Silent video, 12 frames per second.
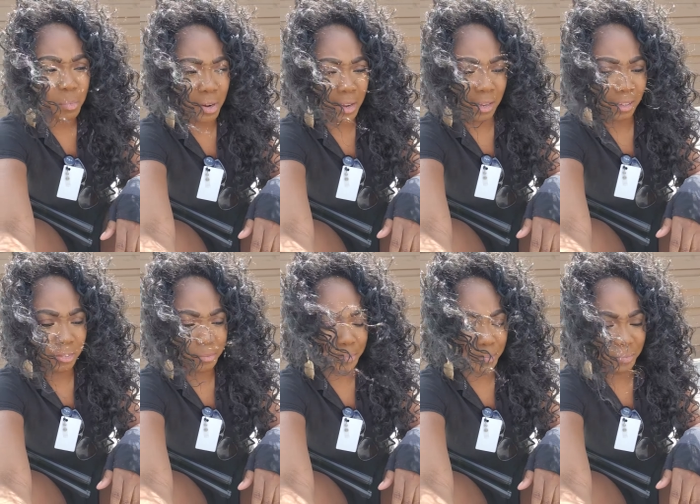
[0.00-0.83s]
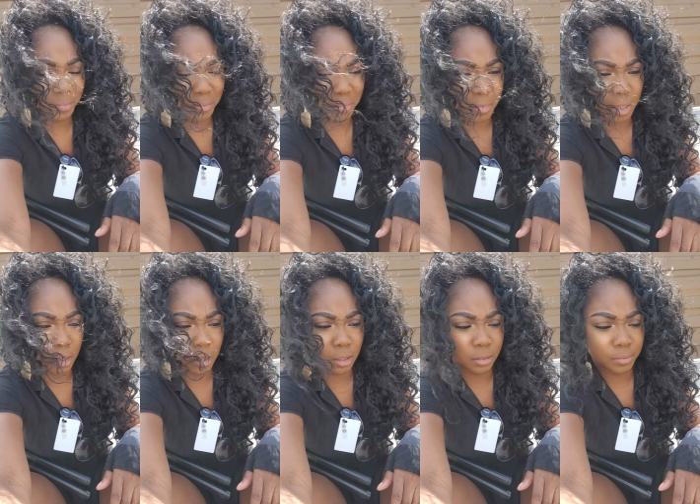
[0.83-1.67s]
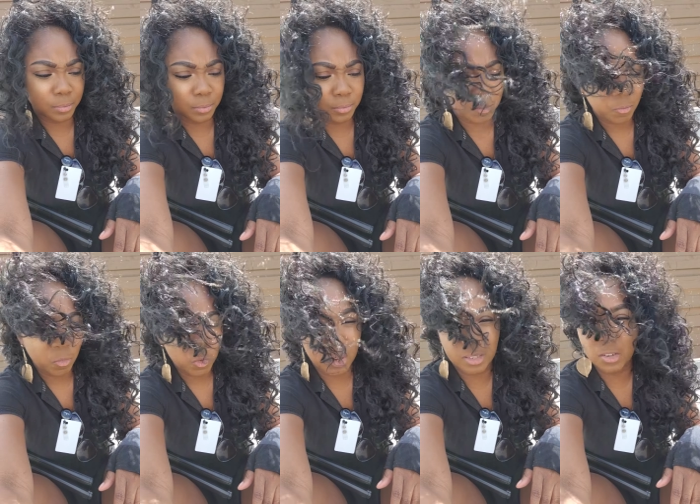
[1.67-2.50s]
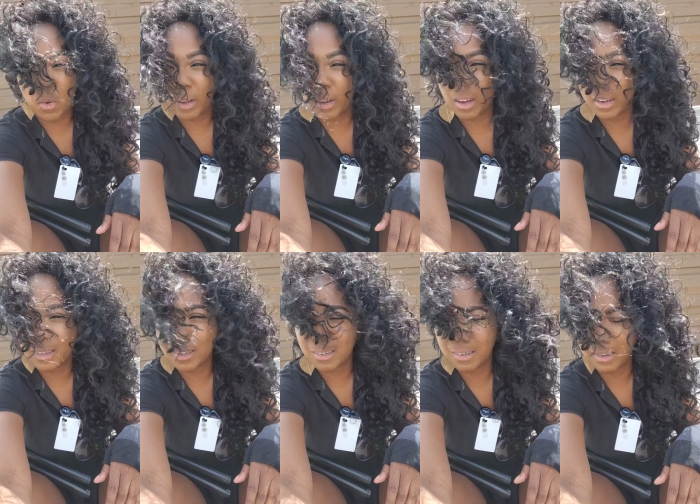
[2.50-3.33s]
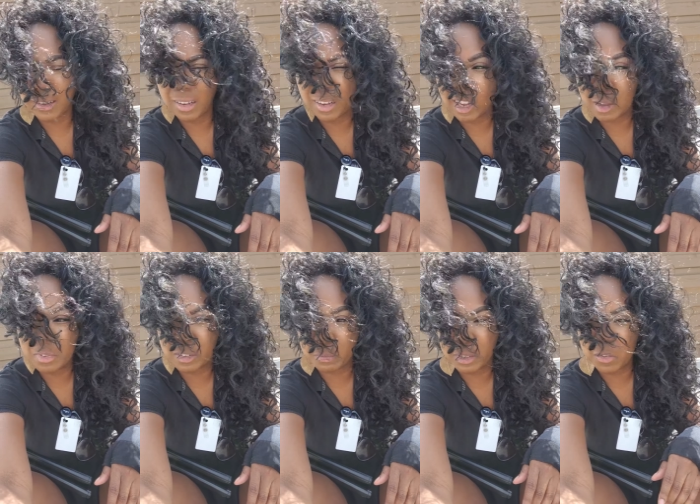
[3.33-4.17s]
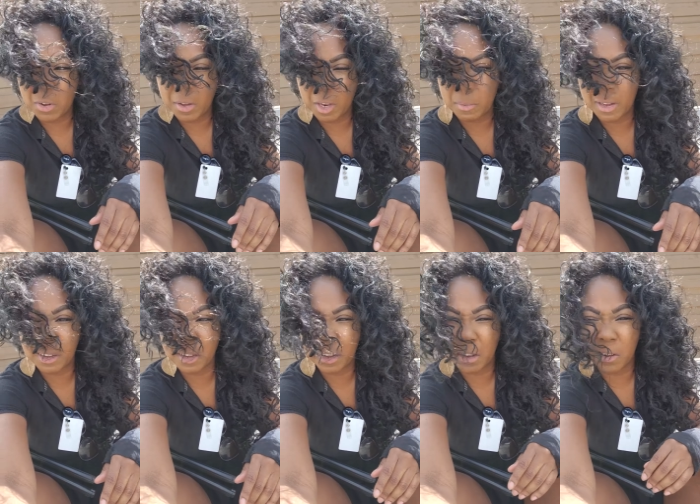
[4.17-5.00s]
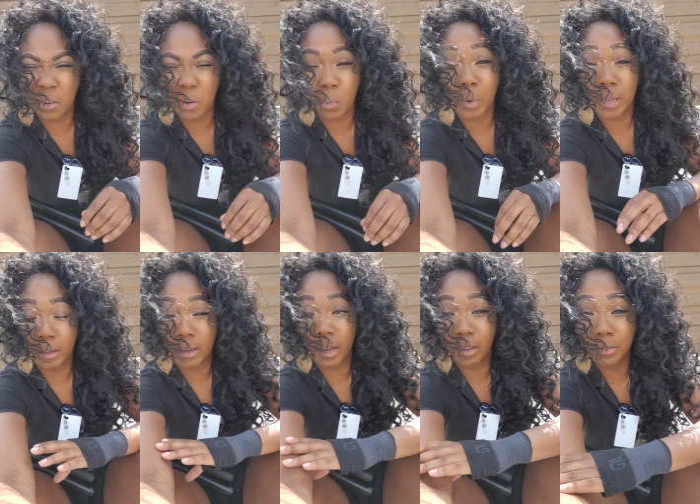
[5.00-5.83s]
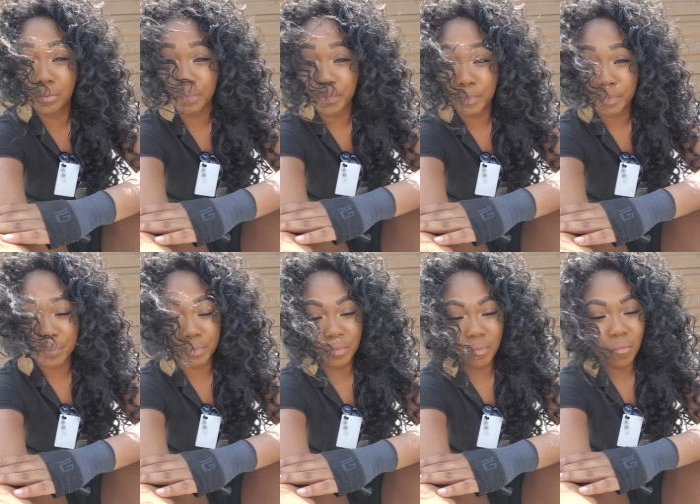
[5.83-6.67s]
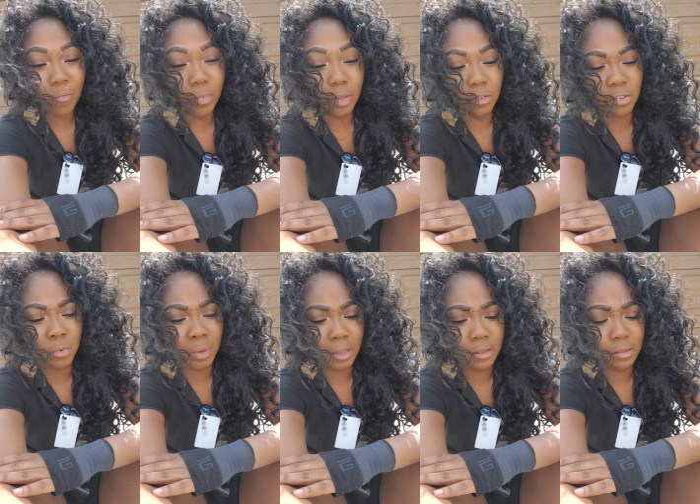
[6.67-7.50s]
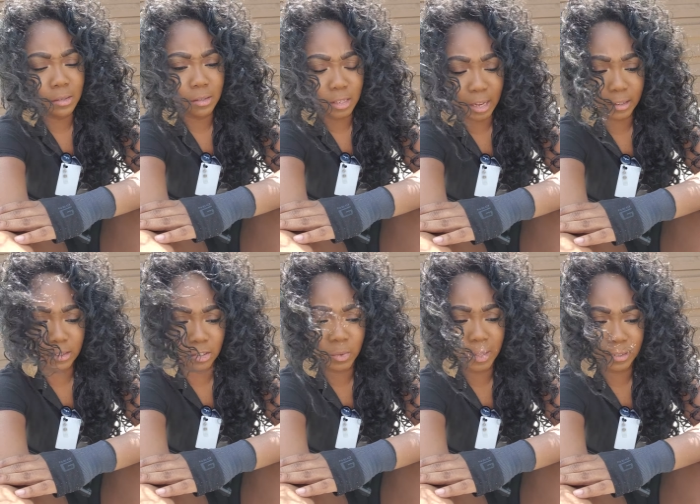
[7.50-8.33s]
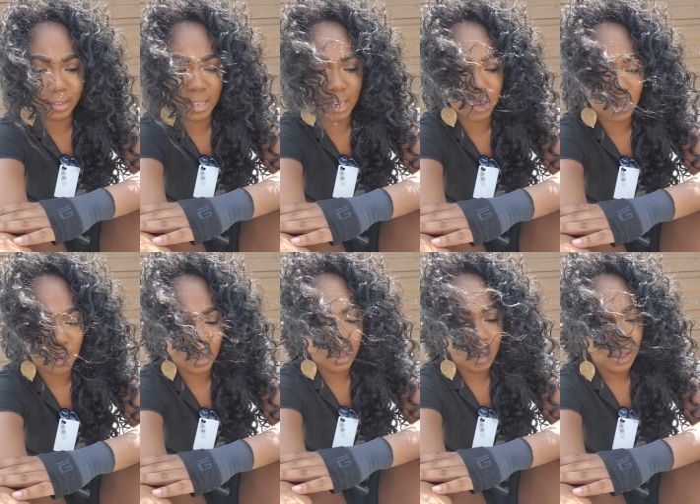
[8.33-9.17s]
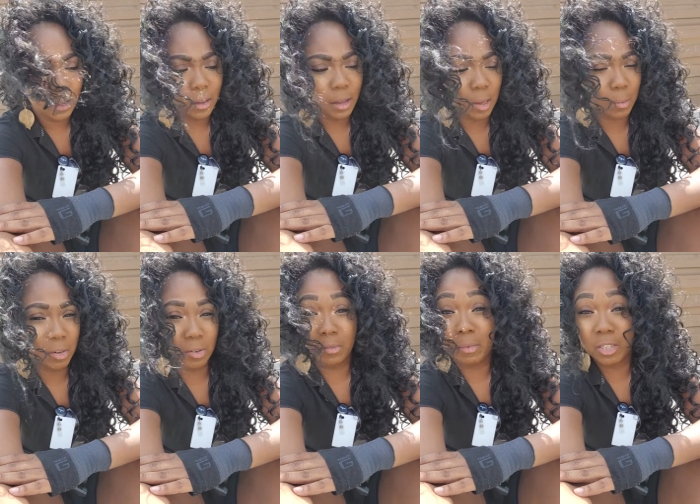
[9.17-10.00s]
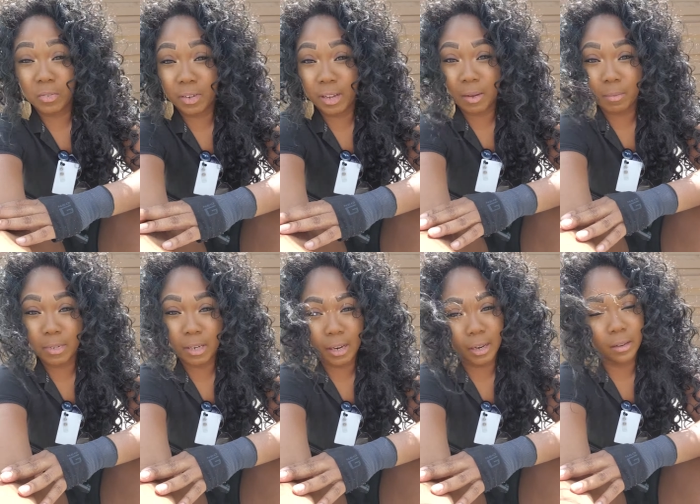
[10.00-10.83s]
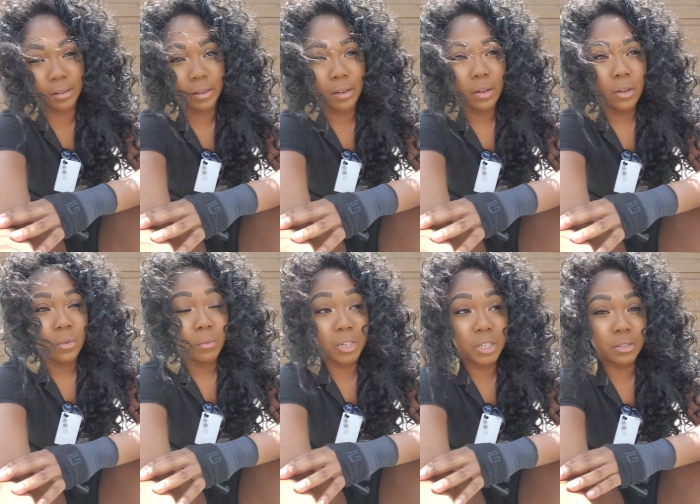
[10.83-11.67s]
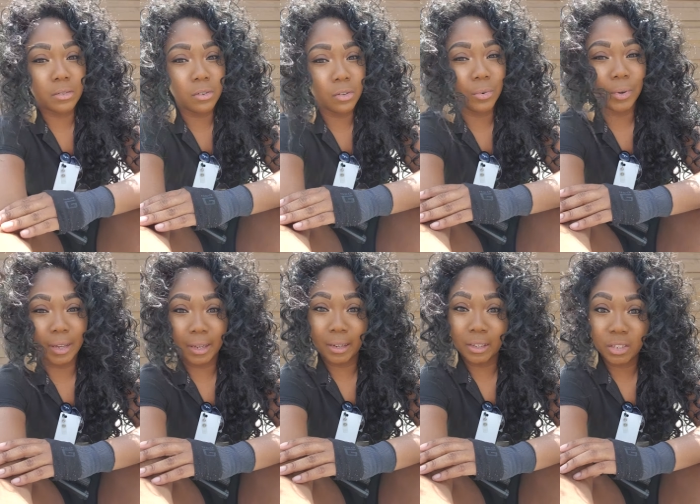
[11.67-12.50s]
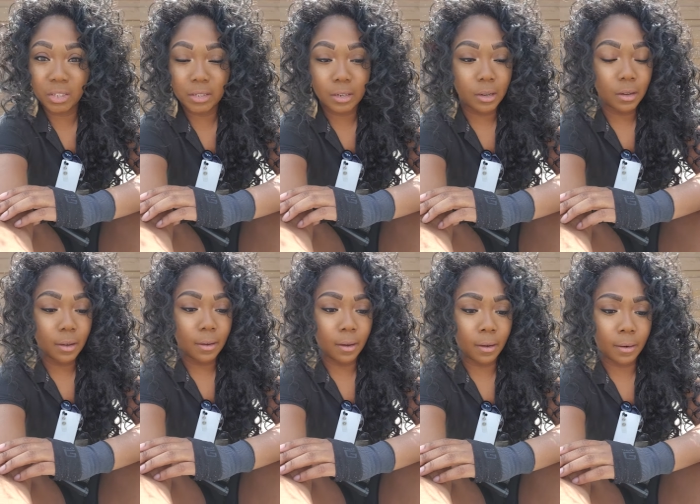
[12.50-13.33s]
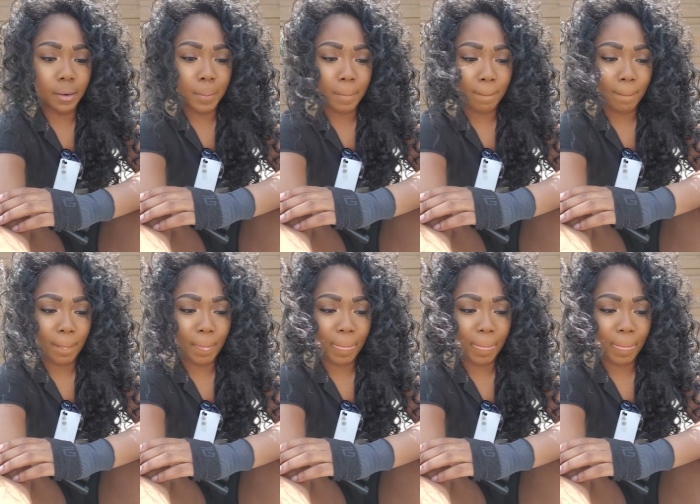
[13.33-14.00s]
but um, what's going on? Um, it's been going on about uh, a week now, two weeks. Yes, two weeks now. Um, I don't have much of an appetite, which is new-ish. Um,